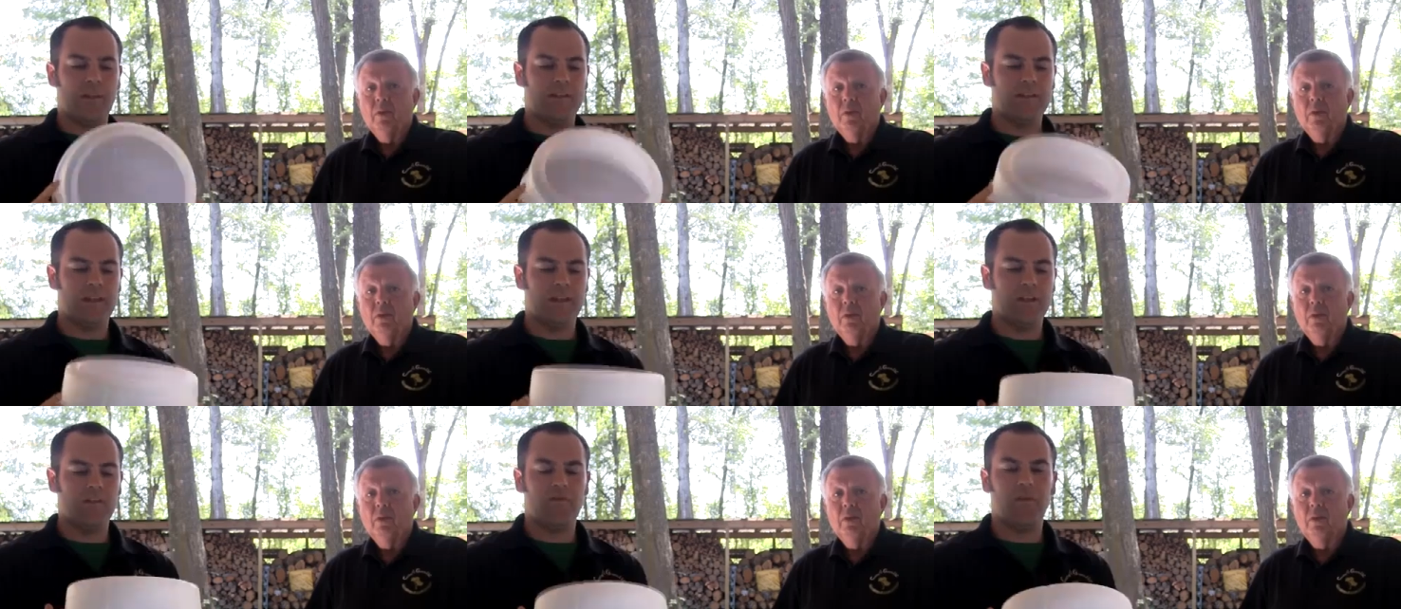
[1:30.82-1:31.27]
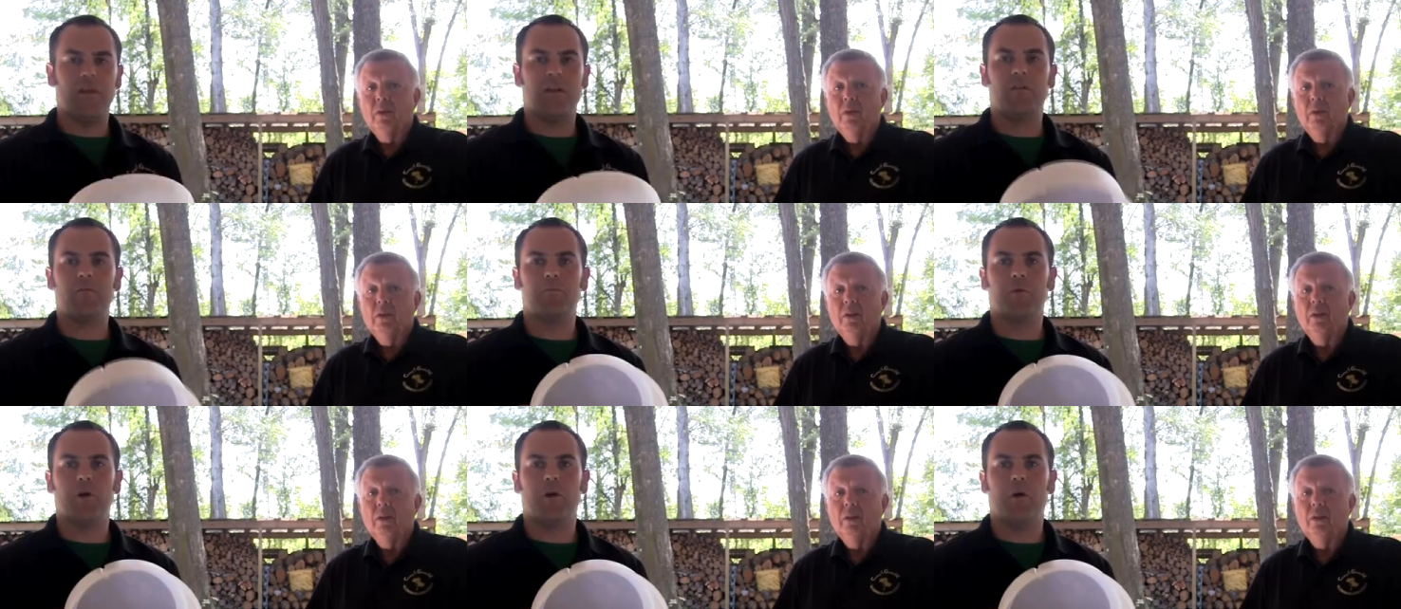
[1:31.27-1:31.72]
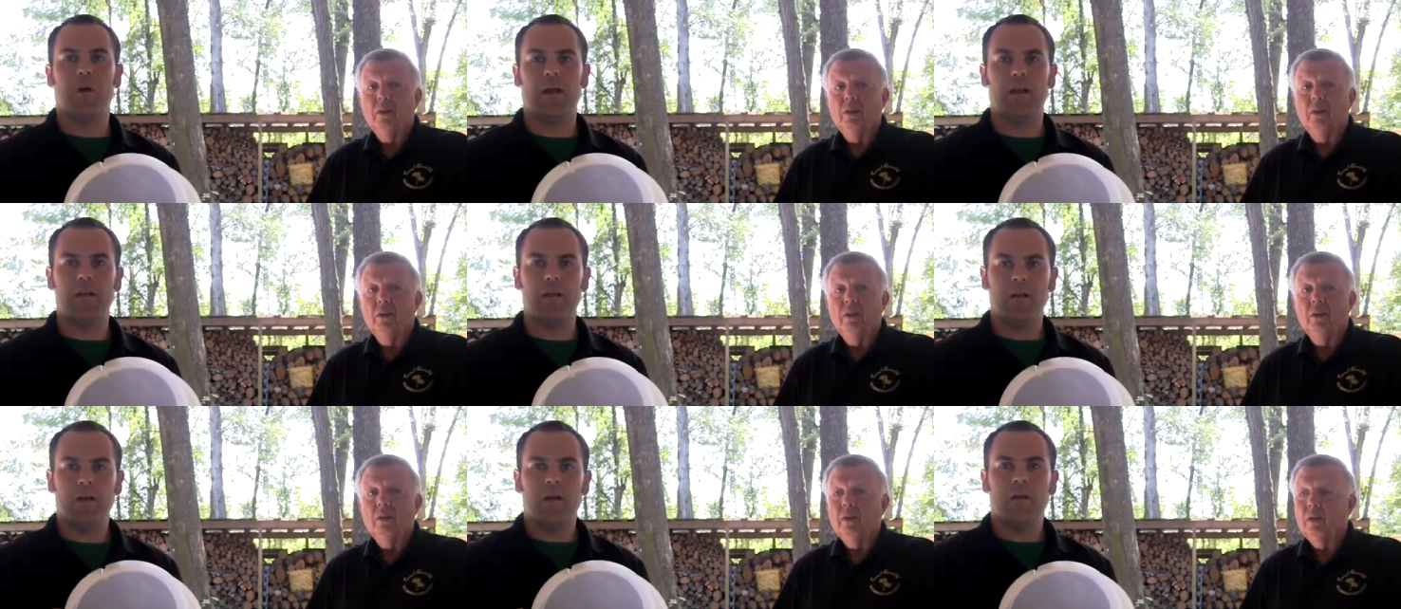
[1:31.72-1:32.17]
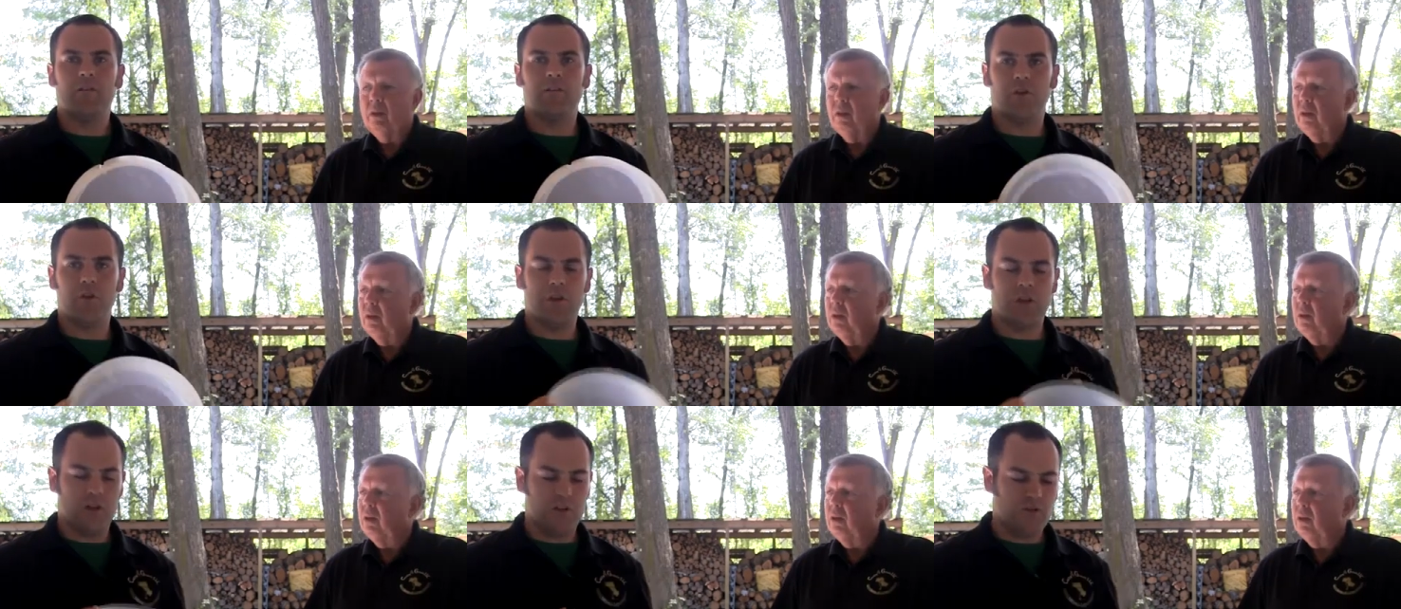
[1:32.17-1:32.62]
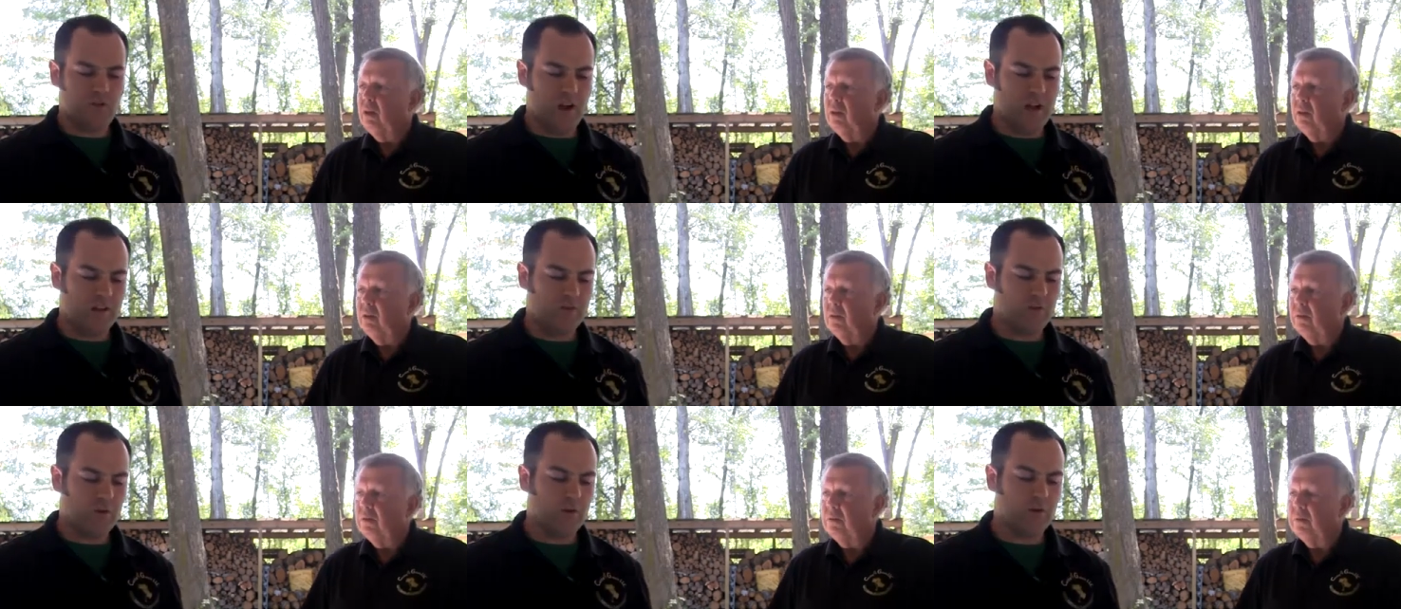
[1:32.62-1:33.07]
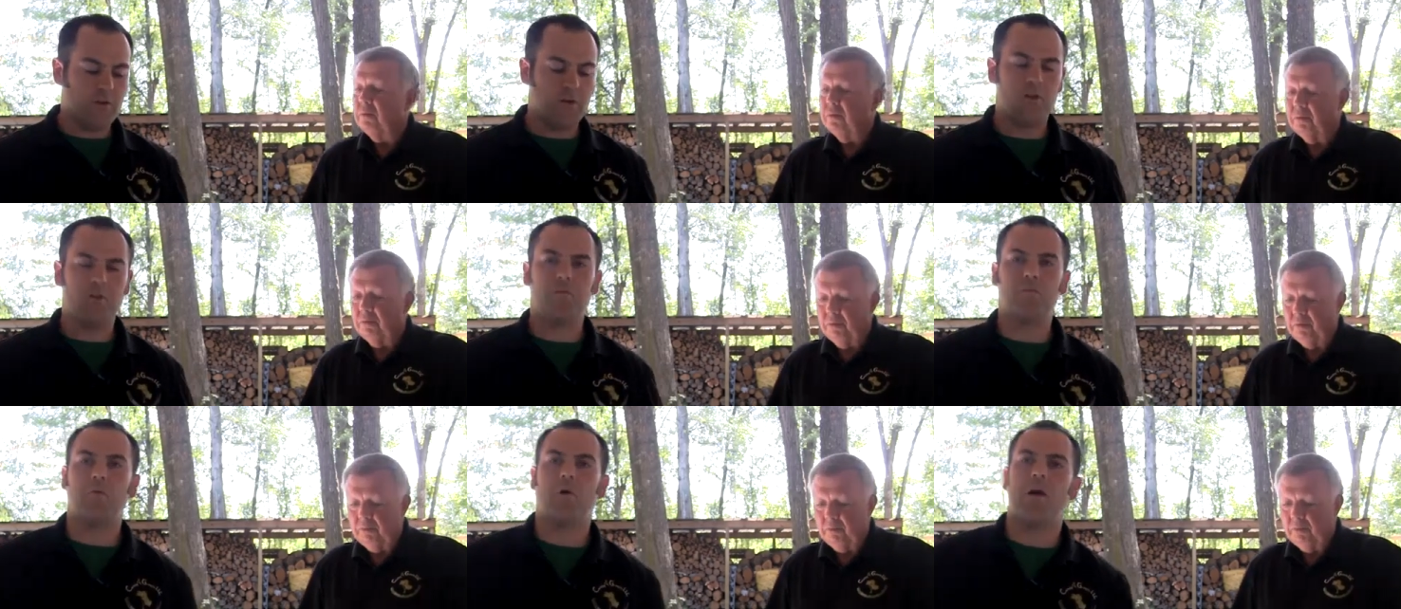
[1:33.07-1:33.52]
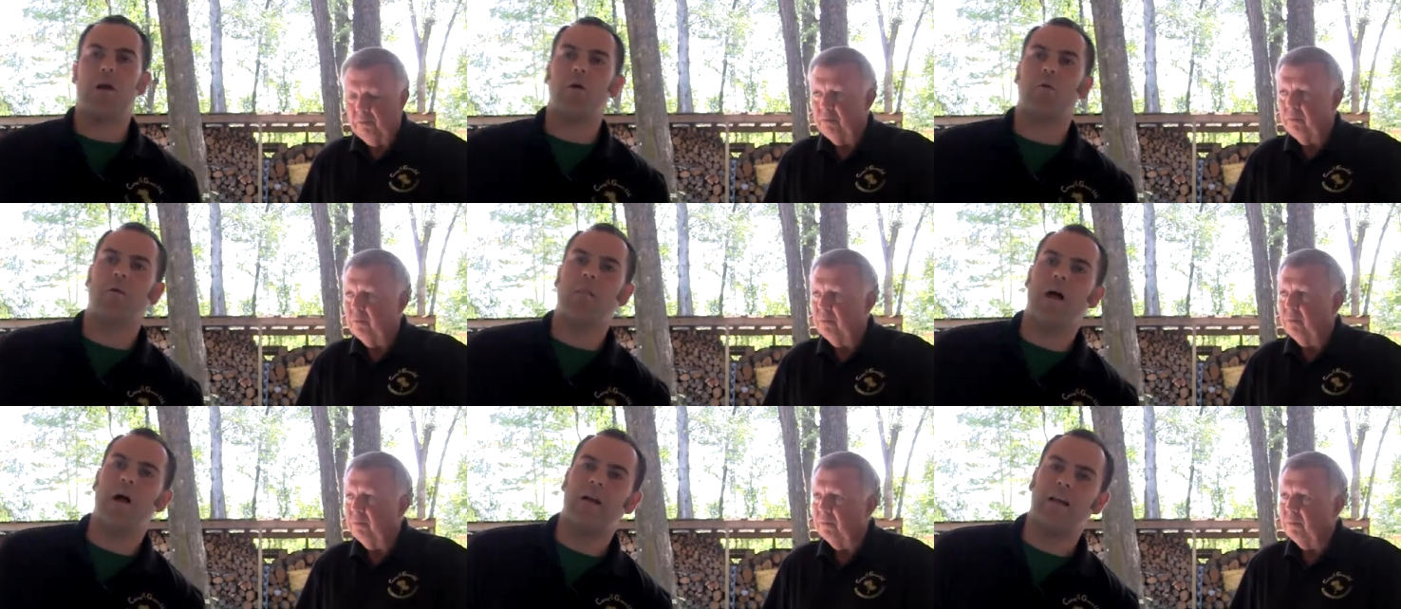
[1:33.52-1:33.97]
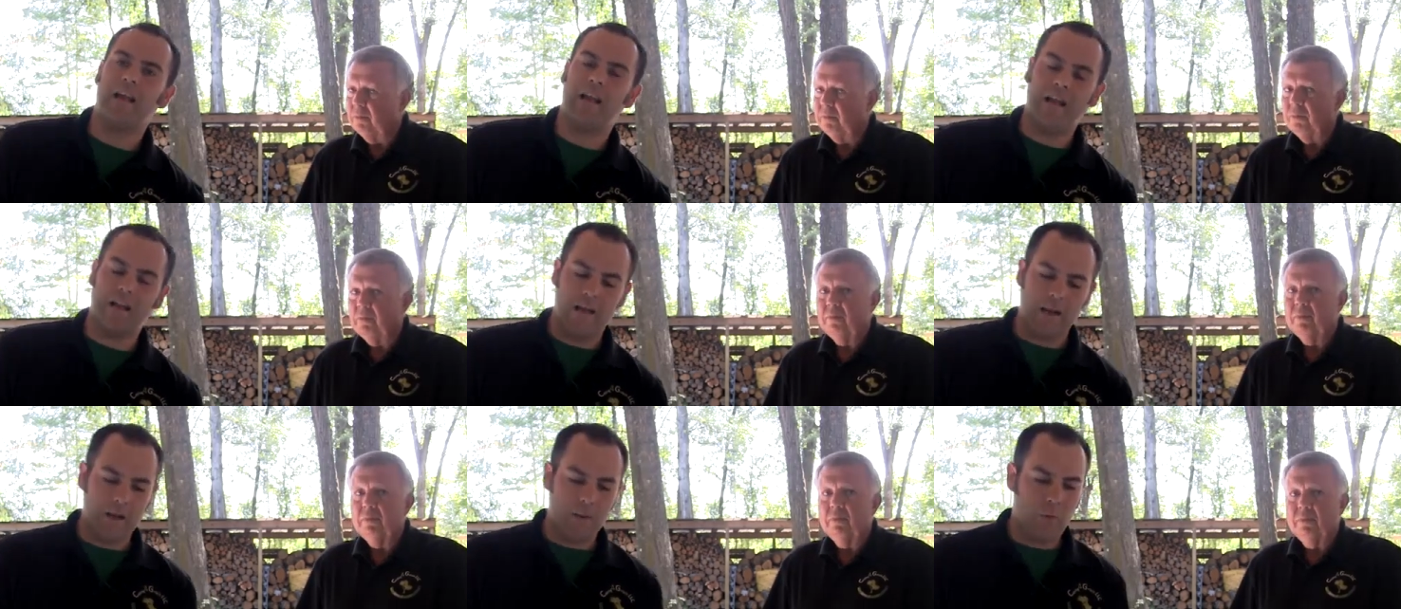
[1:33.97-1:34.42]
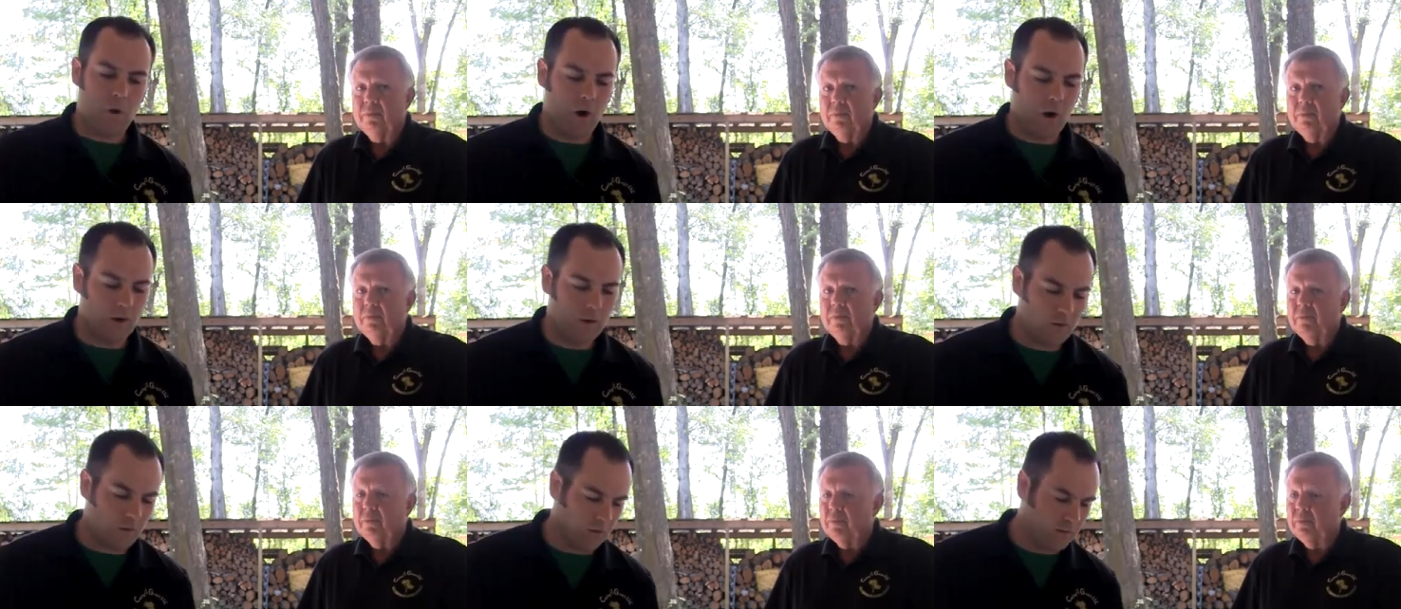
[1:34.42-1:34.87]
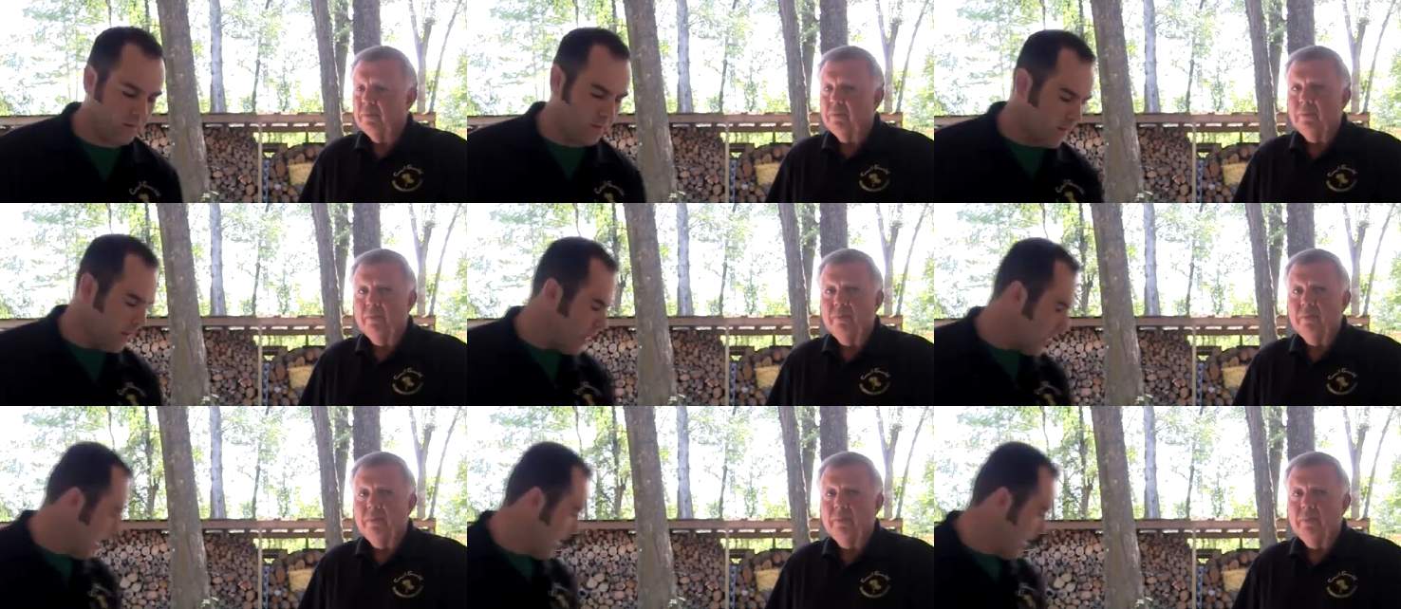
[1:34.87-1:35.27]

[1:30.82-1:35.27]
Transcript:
Speaker 1: when the tea's finished brewing so you can transfer it to your sprayer without getting any particles.